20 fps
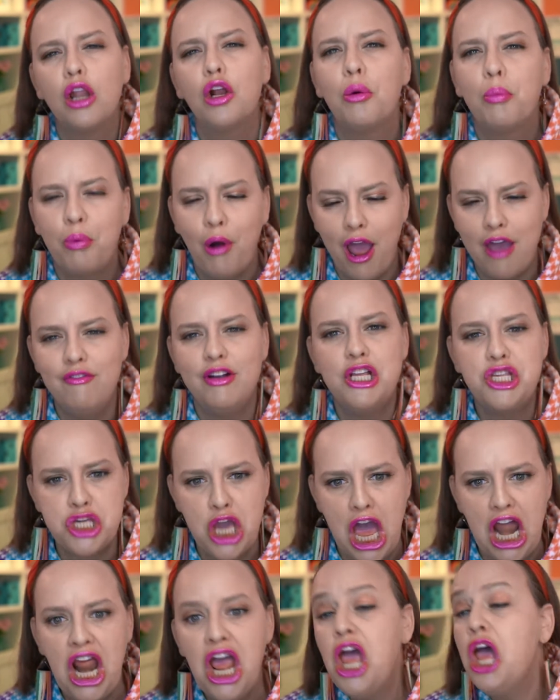private
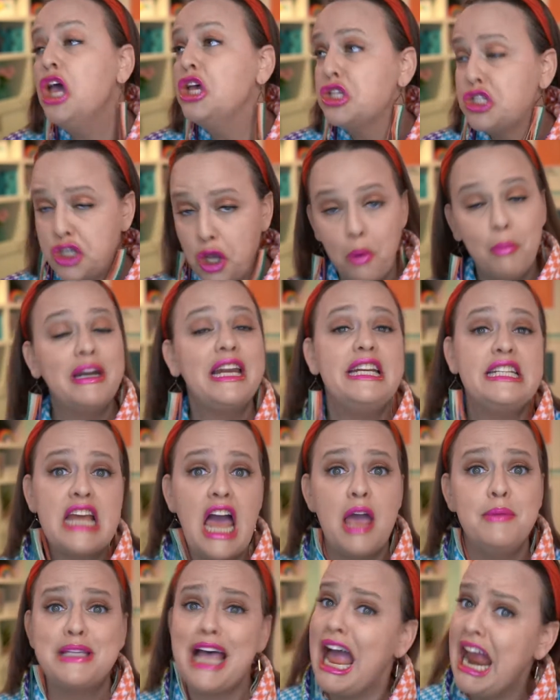jet so many
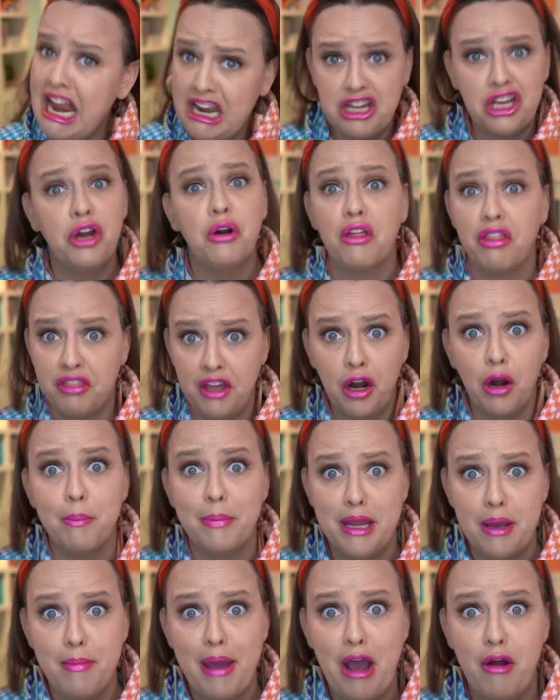times I had to go to
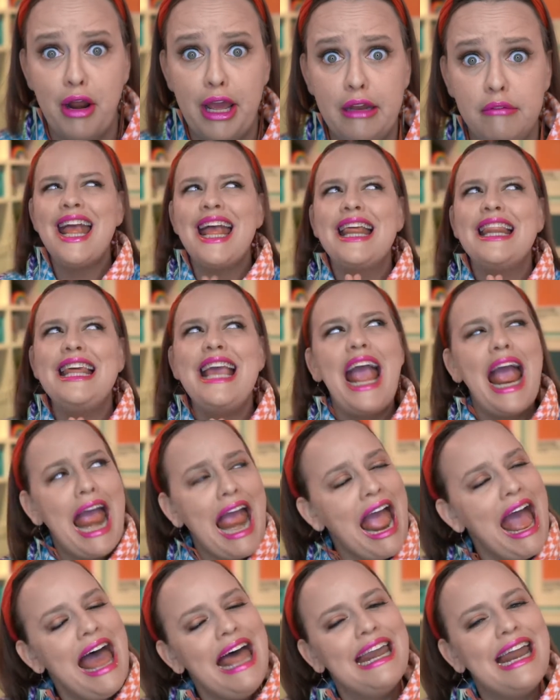therapy about it. The
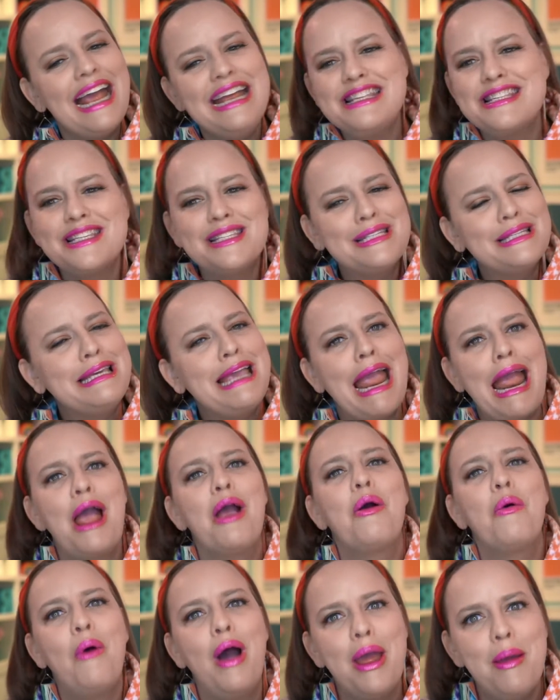ad I just
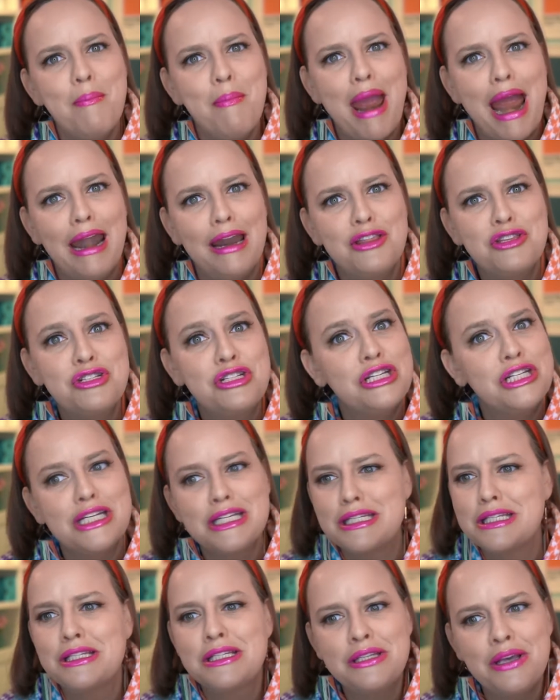can't quite manage to
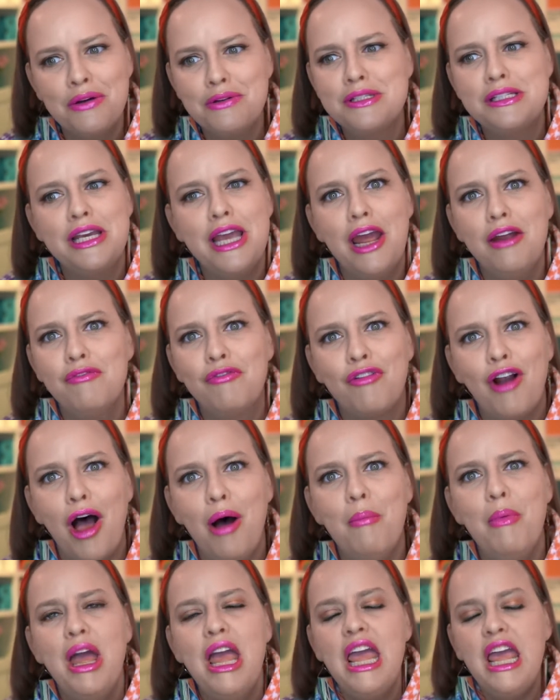disassociate
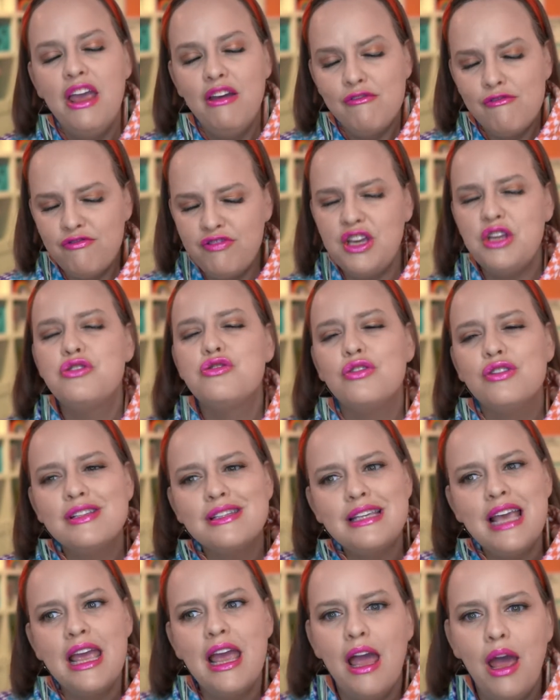from features
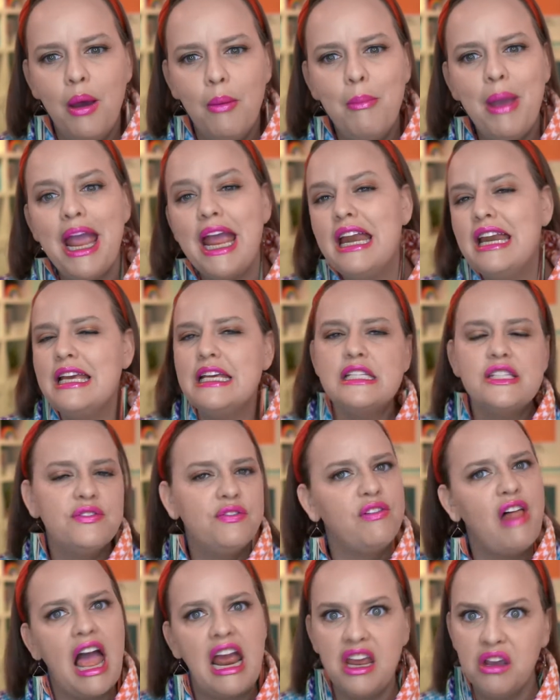him in his
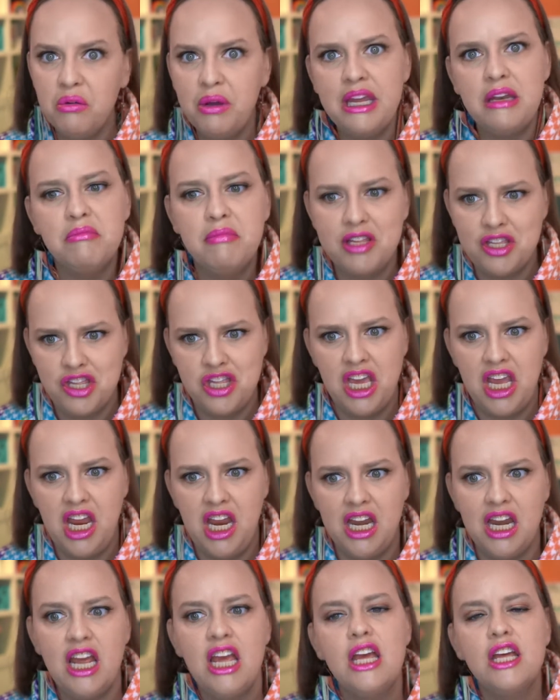flying mean
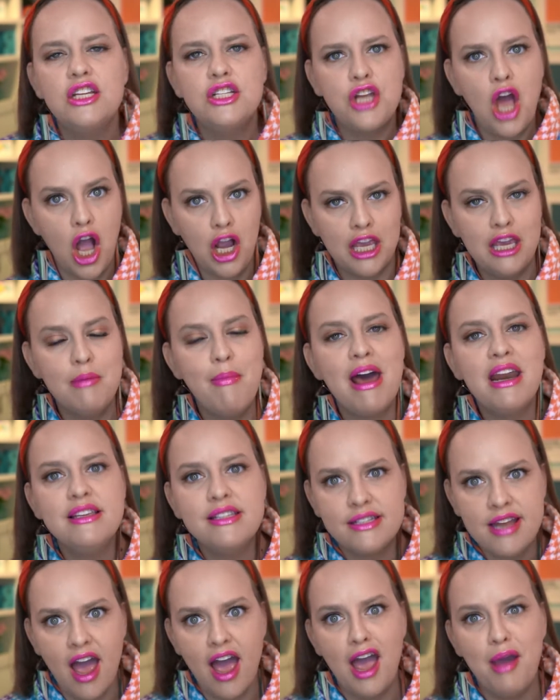machine talking about his
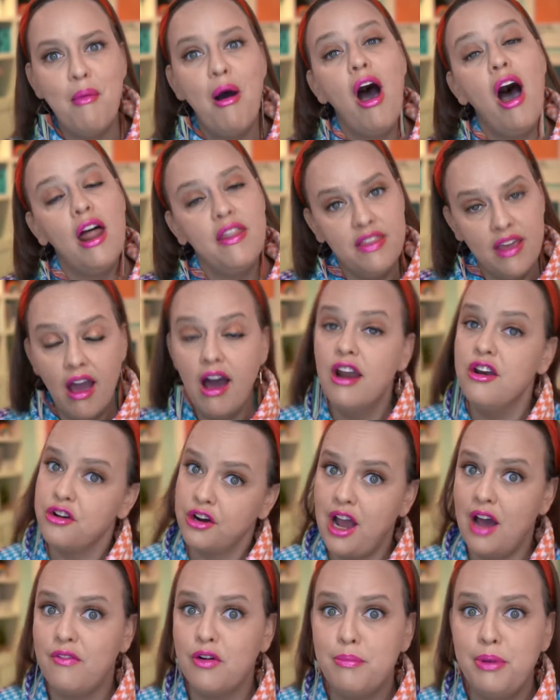time on the
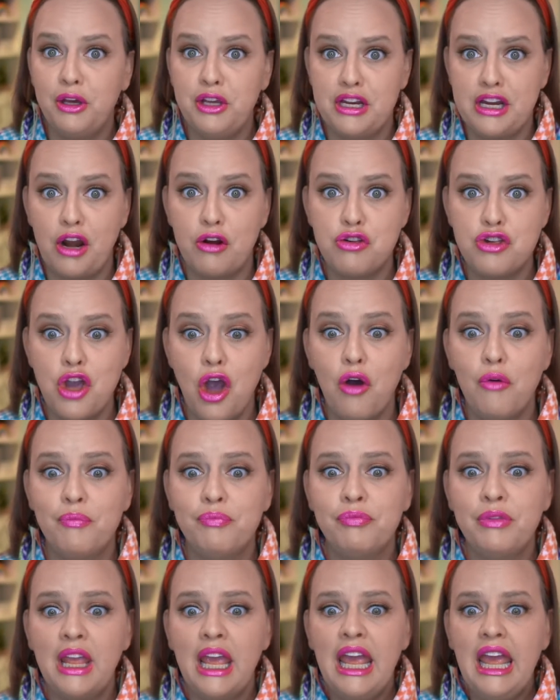Undercover Billionaire show.
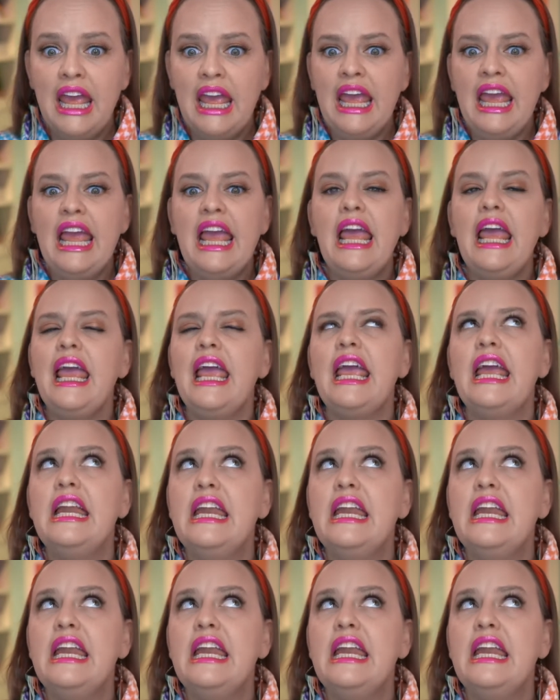In